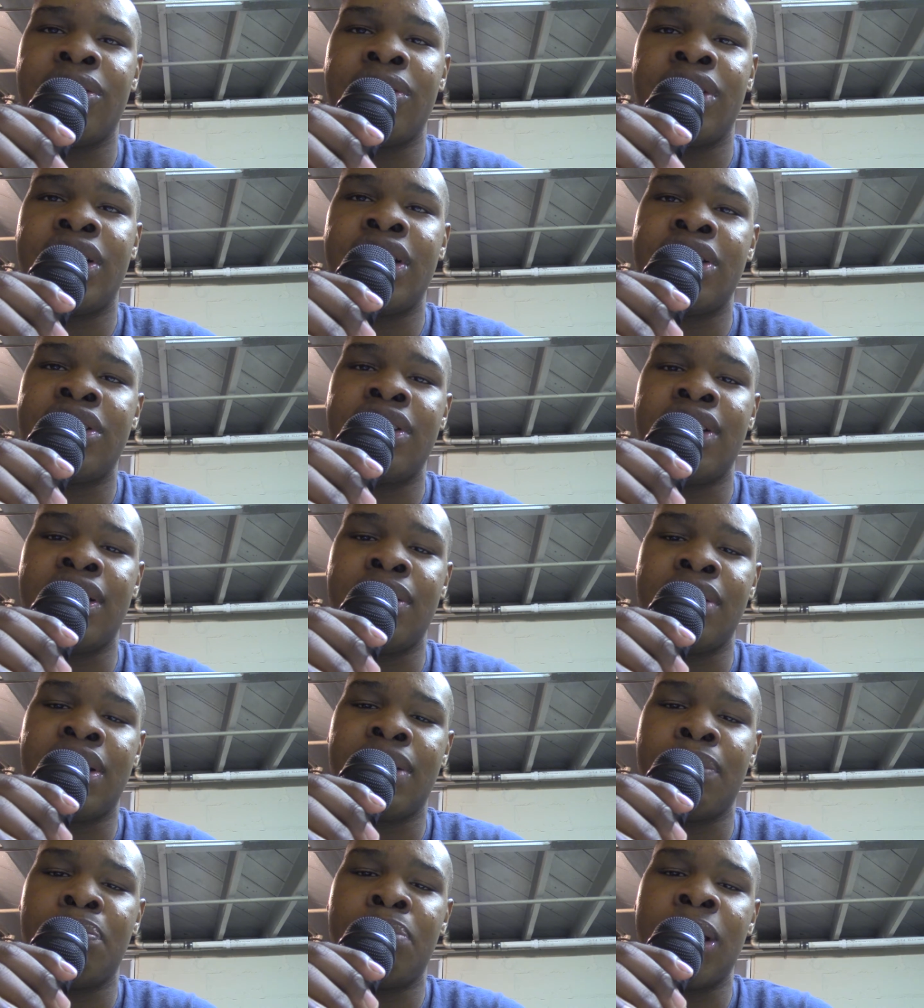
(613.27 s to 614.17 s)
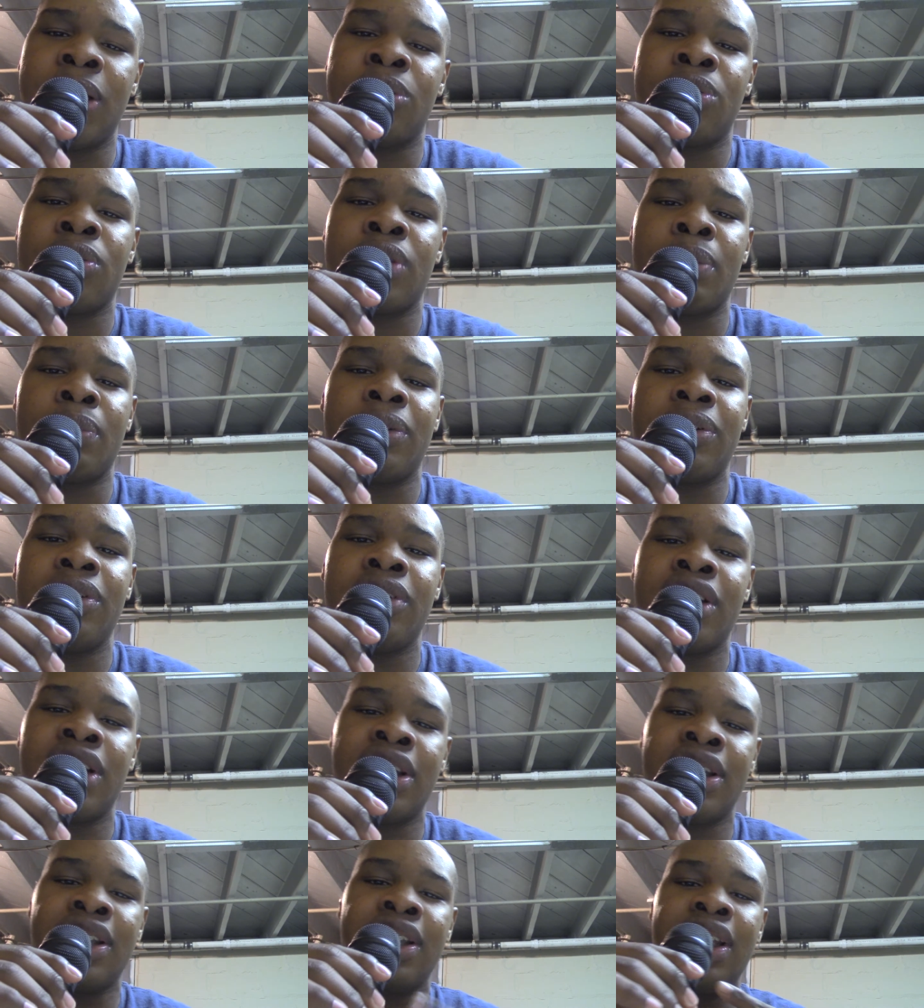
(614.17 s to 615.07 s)
get you in some big trouble,
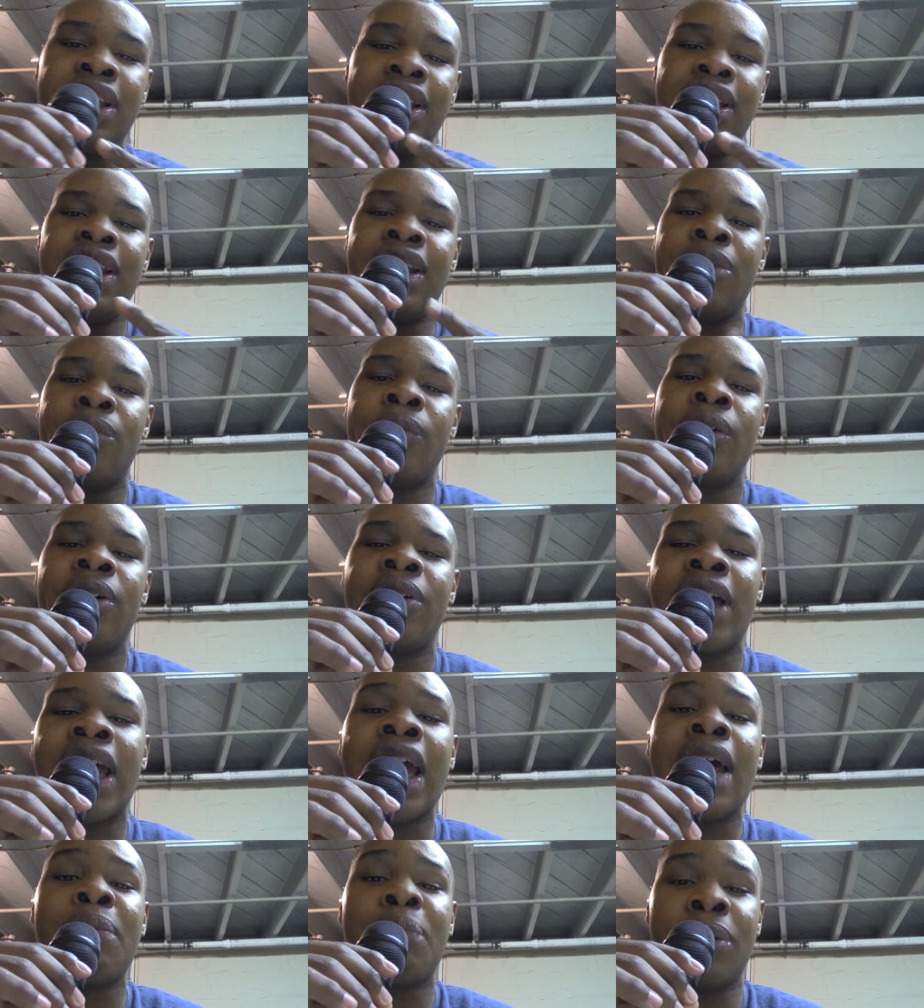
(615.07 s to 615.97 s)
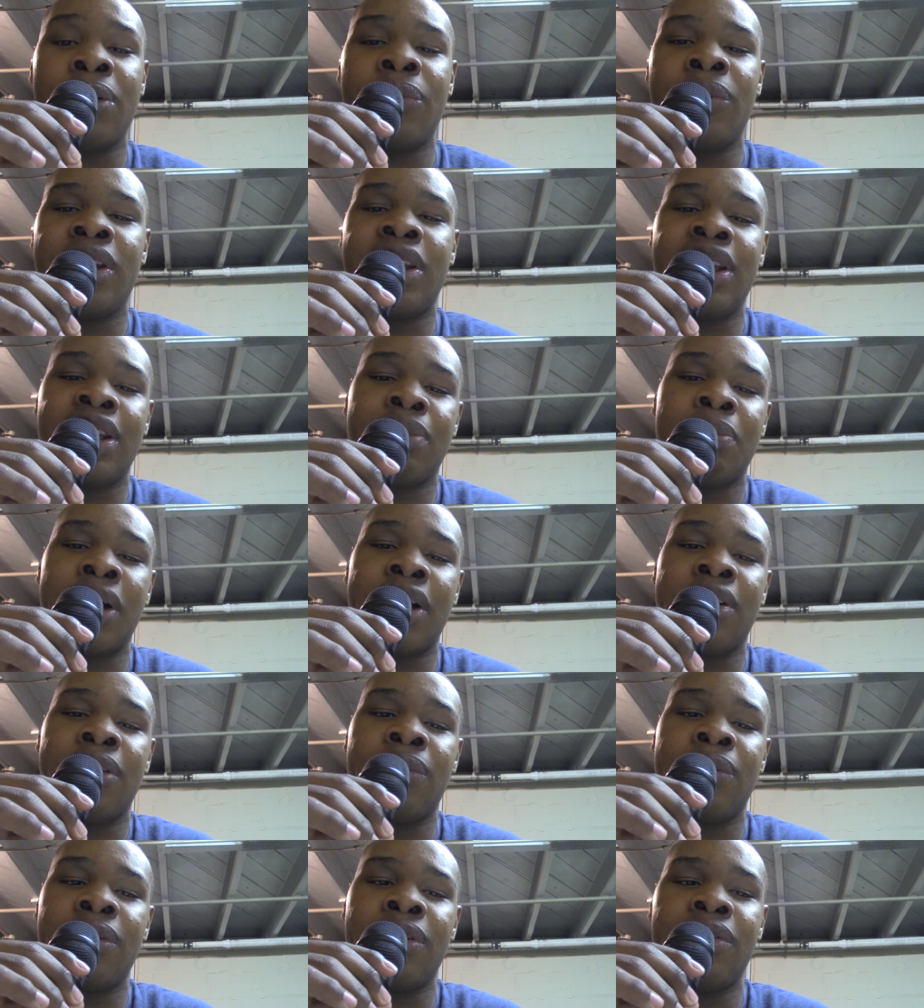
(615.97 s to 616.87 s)
because it will happen with this
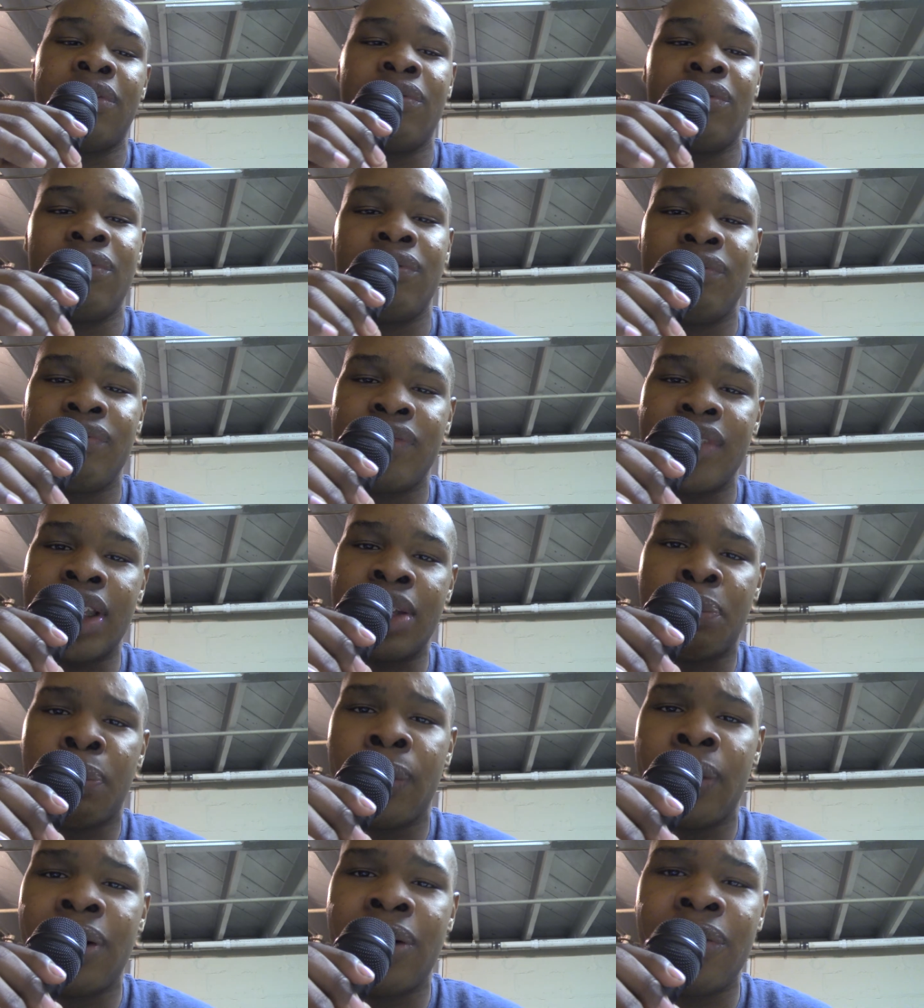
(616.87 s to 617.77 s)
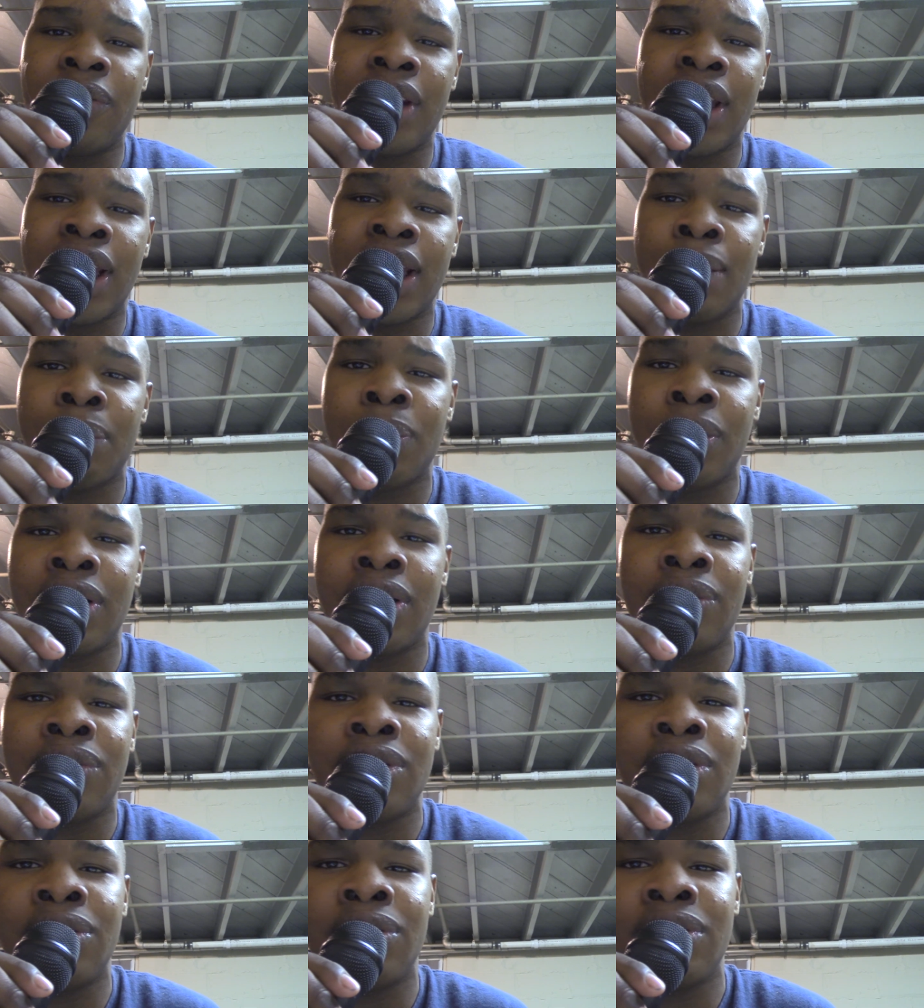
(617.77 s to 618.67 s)
microphone. It's prone to happen
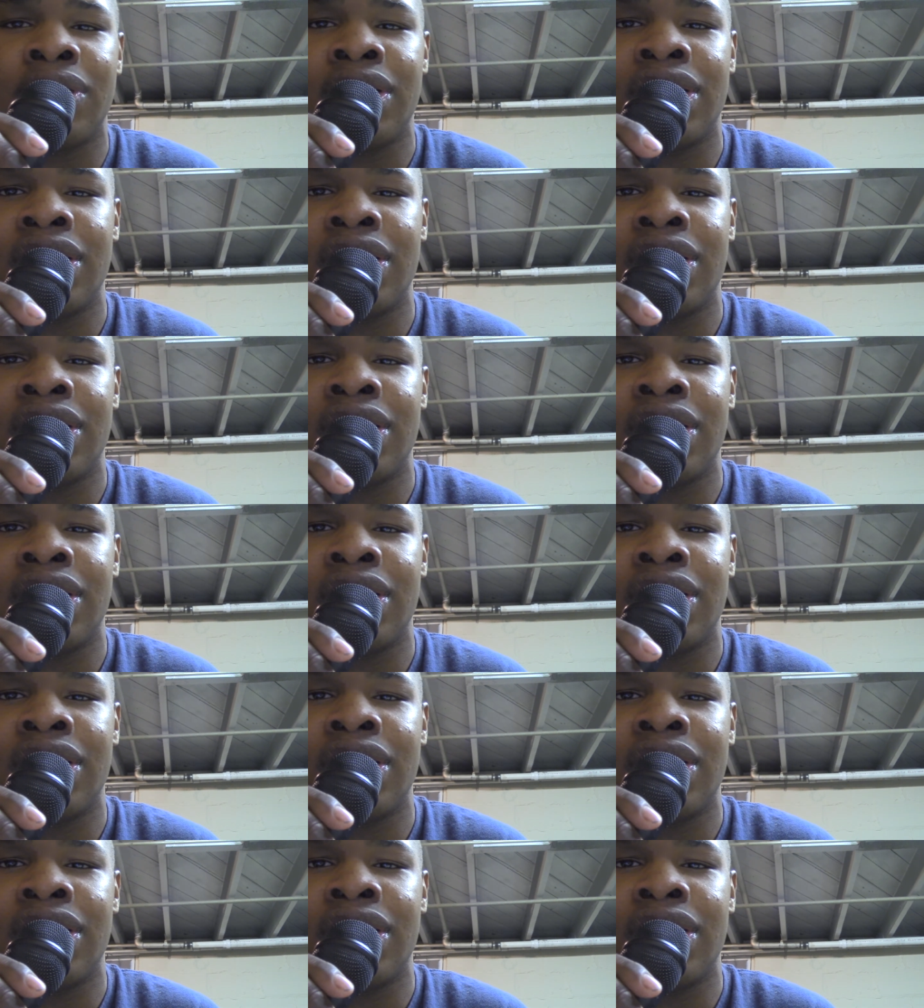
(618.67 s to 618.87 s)
if you